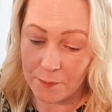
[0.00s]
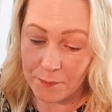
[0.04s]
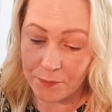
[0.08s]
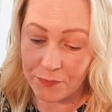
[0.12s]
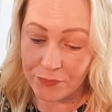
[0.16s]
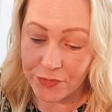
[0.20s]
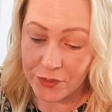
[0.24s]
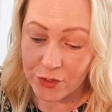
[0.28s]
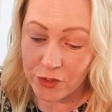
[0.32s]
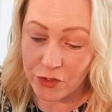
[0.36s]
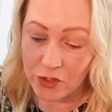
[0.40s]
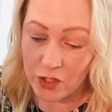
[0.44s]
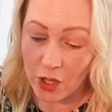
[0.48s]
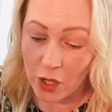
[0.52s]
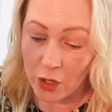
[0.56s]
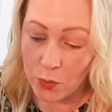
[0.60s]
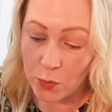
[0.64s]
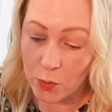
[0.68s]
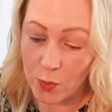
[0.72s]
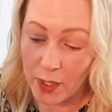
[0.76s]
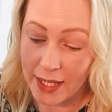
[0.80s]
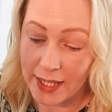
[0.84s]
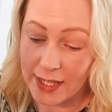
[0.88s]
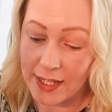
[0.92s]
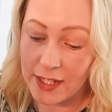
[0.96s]

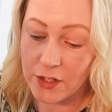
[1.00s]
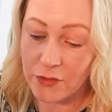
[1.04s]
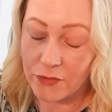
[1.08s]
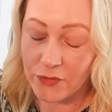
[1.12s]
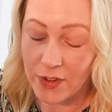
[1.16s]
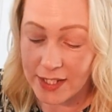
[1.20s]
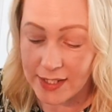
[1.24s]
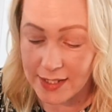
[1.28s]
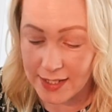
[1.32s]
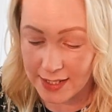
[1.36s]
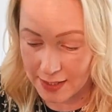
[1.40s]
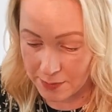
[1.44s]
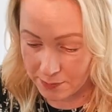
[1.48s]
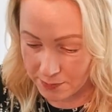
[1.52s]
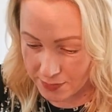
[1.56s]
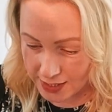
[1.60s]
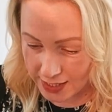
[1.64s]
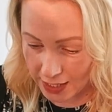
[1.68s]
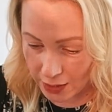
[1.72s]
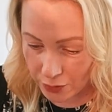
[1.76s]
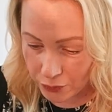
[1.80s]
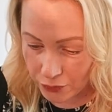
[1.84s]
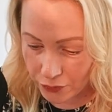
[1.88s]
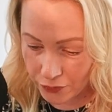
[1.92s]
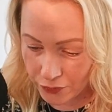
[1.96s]
So he defended
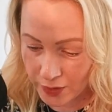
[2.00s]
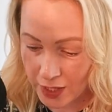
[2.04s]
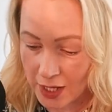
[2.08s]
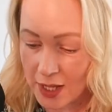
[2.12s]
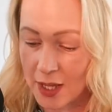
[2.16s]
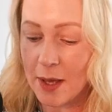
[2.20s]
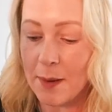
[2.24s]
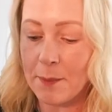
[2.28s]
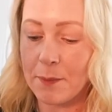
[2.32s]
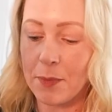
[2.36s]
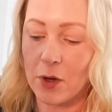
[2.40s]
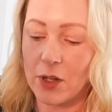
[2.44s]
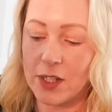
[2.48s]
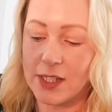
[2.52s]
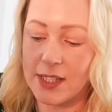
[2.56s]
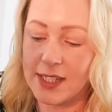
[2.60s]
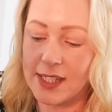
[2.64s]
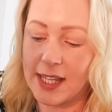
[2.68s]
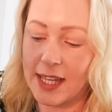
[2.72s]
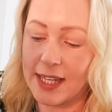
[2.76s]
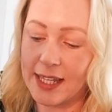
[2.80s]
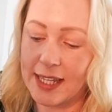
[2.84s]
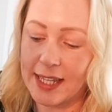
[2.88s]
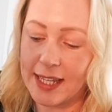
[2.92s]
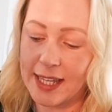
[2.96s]
himself by
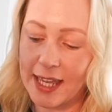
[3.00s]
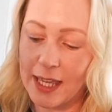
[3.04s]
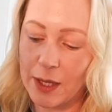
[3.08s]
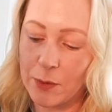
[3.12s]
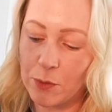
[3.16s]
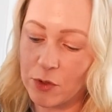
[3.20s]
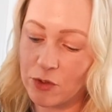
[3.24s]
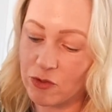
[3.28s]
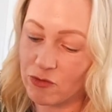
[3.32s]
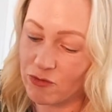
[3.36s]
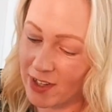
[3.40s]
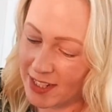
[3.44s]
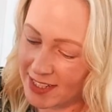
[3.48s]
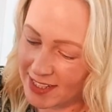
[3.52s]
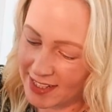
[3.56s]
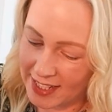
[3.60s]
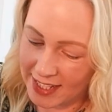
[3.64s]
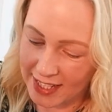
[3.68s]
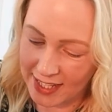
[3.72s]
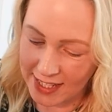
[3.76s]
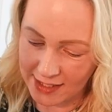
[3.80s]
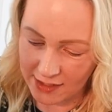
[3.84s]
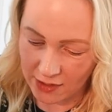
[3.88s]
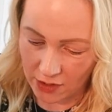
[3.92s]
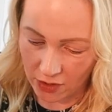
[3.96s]
saying he was
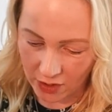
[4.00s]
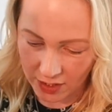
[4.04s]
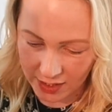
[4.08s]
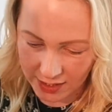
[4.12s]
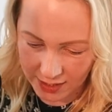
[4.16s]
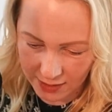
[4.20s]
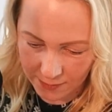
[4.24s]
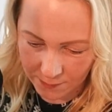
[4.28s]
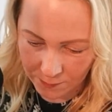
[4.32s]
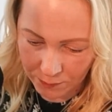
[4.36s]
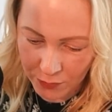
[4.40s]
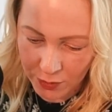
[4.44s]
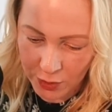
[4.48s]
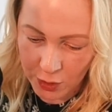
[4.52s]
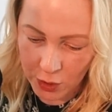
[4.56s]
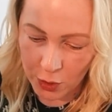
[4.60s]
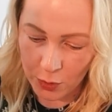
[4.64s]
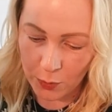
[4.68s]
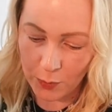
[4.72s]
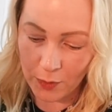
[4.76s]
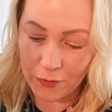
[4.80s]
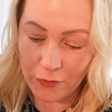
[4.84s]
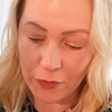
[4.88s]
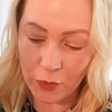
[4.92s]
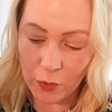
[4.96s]
resting his eyes
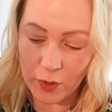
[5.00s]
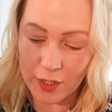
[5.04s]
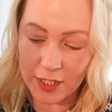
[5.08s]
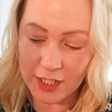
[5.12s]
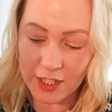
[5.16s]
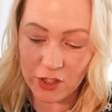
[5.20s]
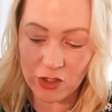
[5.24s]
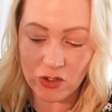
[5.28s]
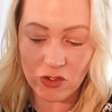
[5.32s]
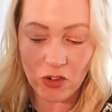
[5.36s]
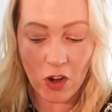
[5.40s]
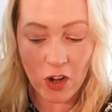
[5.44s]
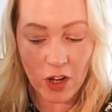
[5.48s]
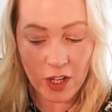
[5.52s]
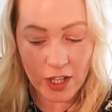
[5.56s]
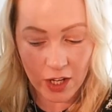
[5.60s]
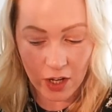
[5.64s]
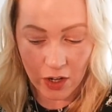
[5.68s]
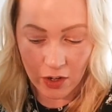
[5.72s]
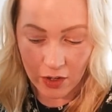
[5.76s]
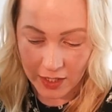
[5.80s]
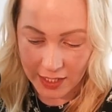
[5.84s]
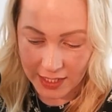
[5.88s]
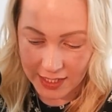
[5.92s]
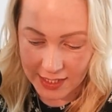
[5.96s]
to avoid dry
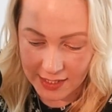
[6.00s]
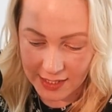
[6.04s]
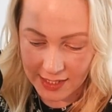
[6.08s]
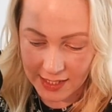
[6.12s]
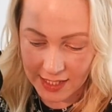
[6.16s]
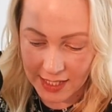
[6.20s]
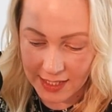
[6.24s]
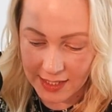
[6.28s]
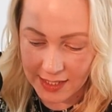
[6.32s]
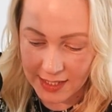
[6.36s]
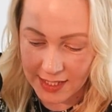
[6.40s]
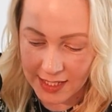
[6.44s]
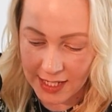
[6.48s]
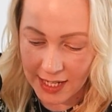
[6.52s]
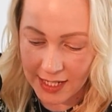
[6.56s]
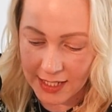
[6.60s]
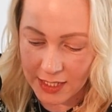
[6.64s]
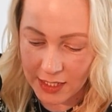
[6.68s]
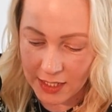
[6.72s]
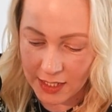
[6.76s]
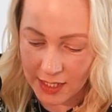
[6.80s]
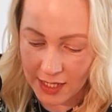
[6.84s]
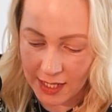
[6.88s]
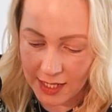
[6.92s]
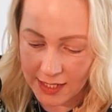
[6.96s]
eyes and
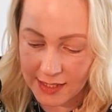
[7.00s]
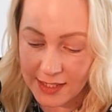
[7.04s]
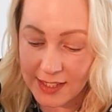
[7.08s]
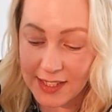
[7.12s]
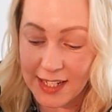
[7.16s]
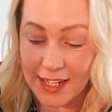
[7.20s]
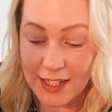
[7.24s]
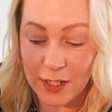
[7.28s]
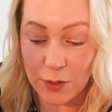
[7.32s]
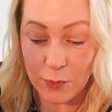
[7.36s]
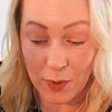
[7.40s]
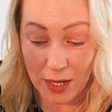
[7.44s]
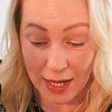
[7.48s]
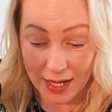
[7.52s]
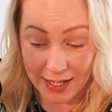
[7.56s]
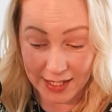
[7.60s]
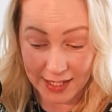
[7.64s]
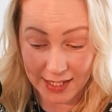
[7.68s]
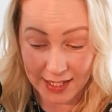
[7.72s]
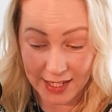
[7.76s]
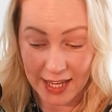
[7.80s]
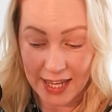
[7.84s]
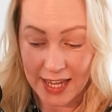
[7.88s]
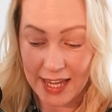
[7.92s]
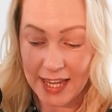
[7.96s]
stayed
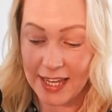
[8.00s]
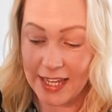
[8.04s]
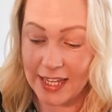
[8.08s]
awake.